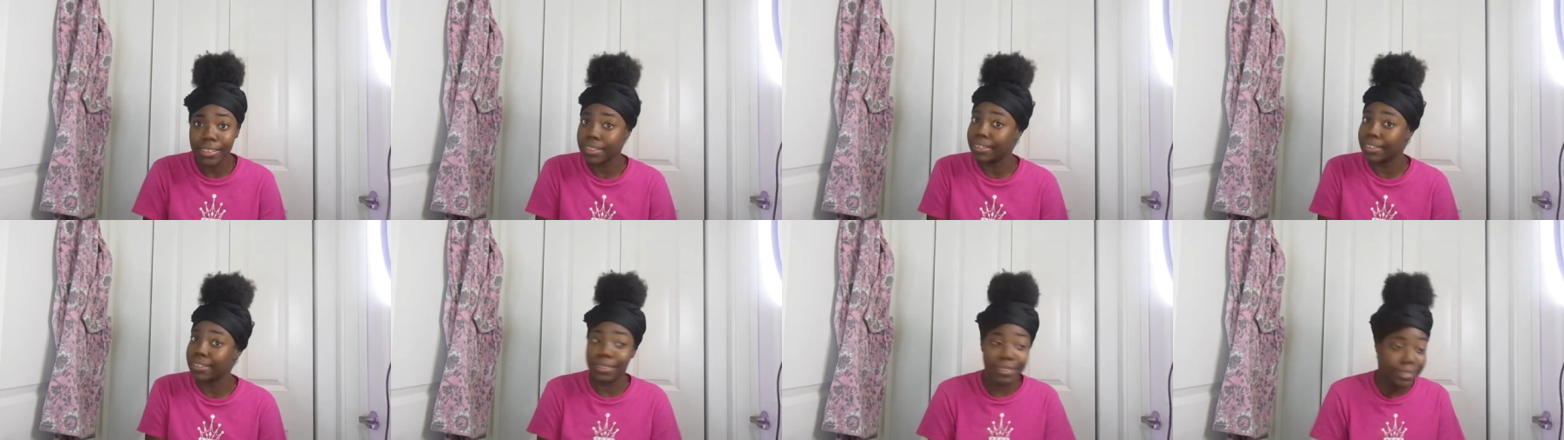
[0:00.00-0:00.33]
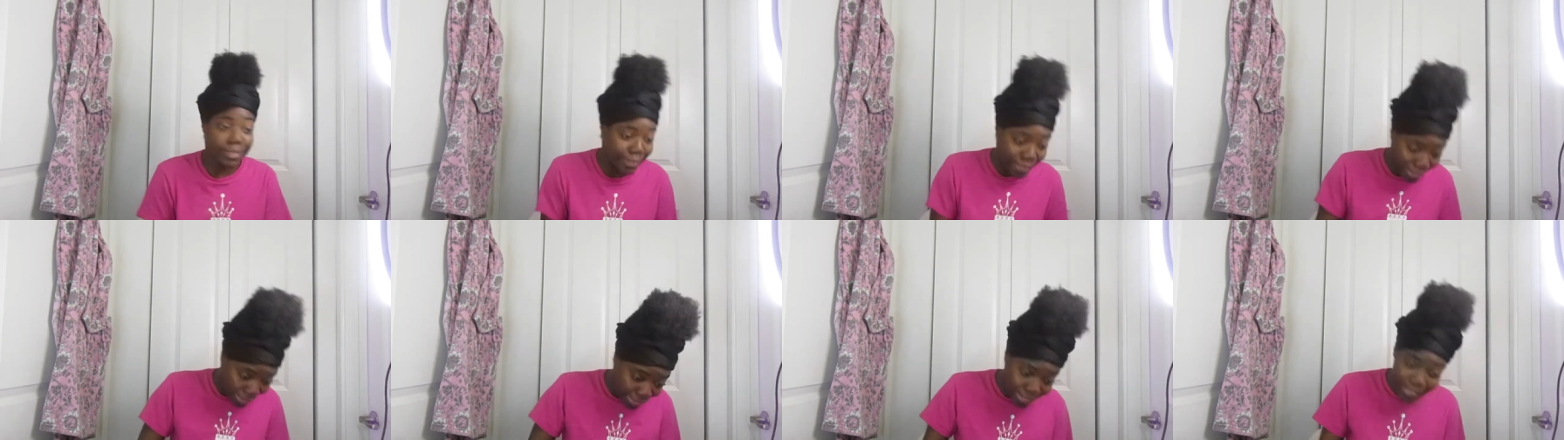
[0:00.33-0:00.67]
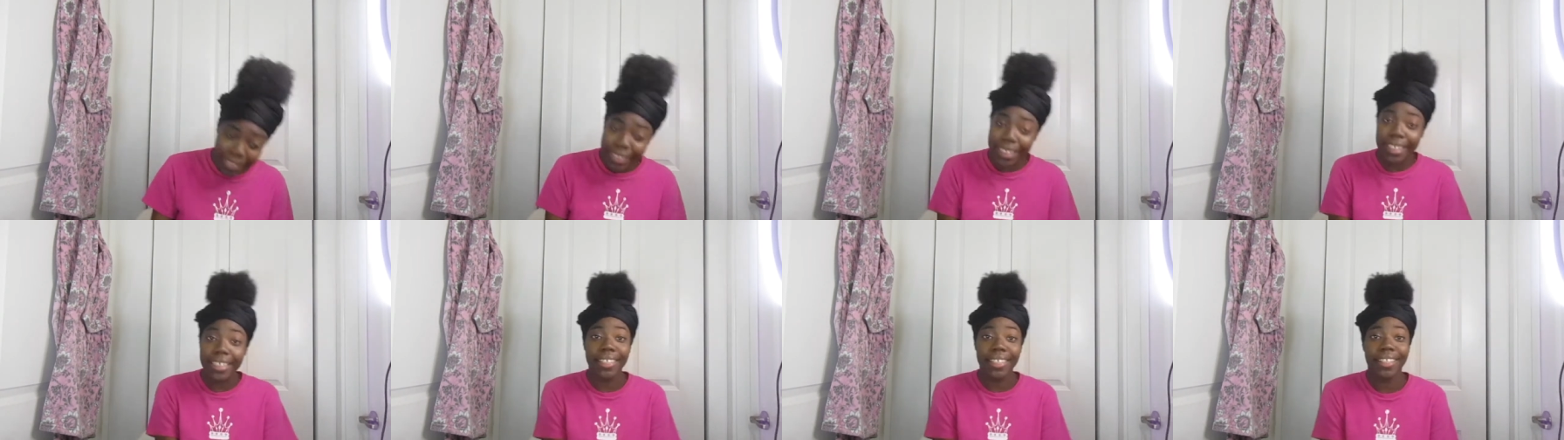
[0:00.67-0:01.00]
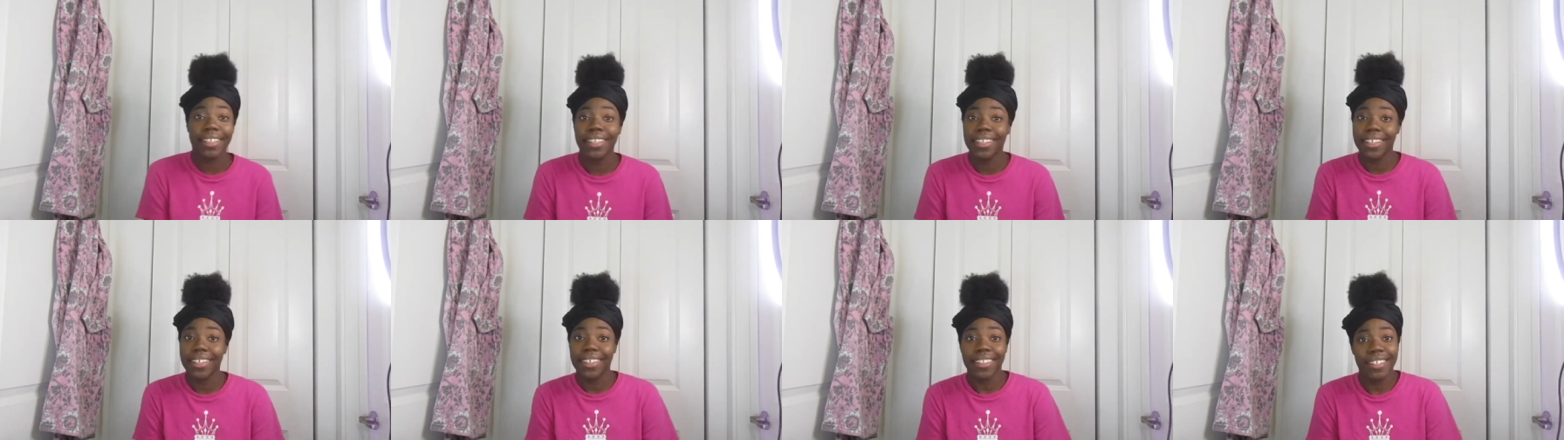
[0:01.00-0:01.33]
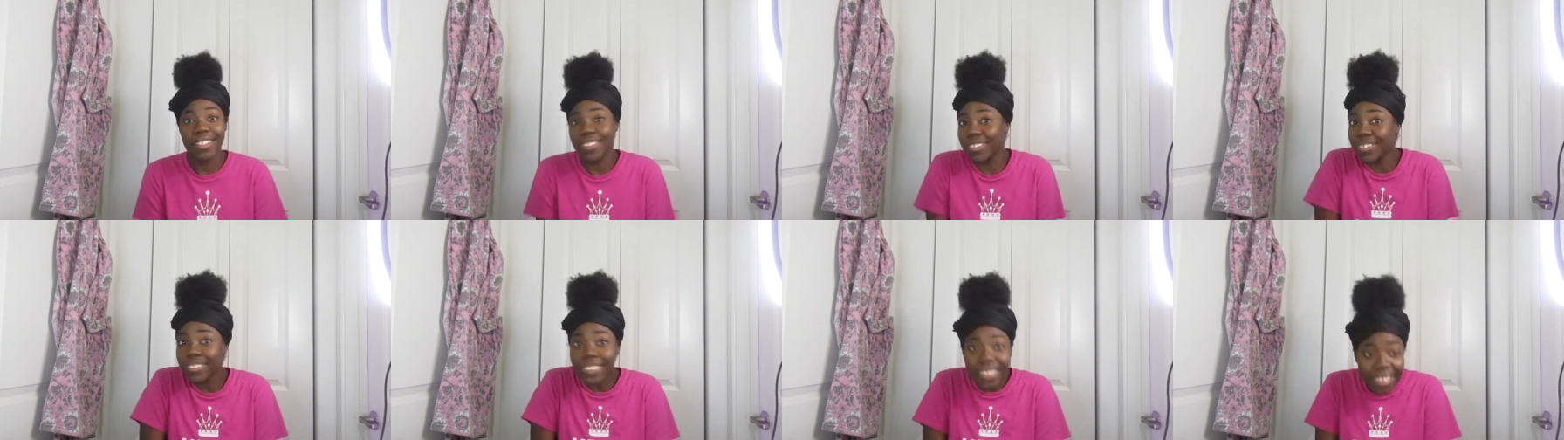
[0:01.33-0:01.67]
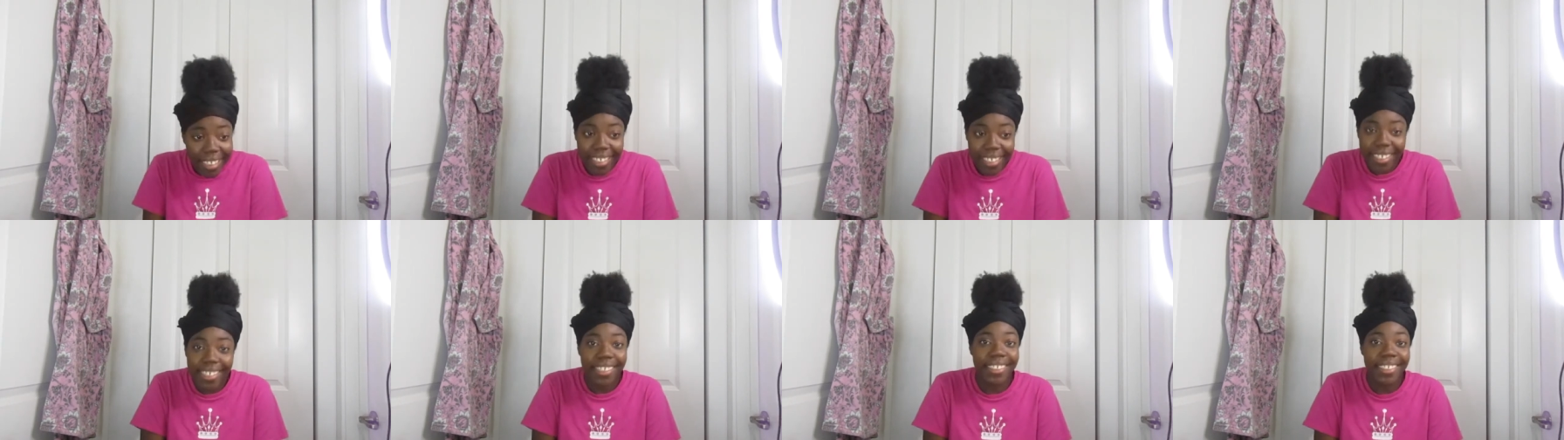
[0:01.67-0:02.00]
Stealing, you know what I'm
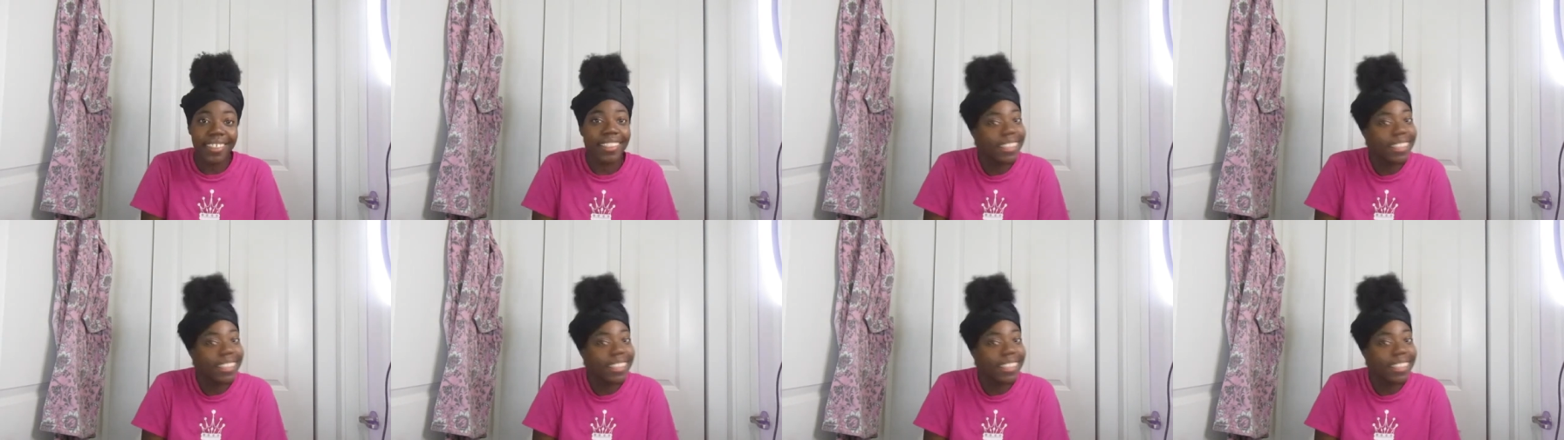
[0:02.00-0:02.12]
saying?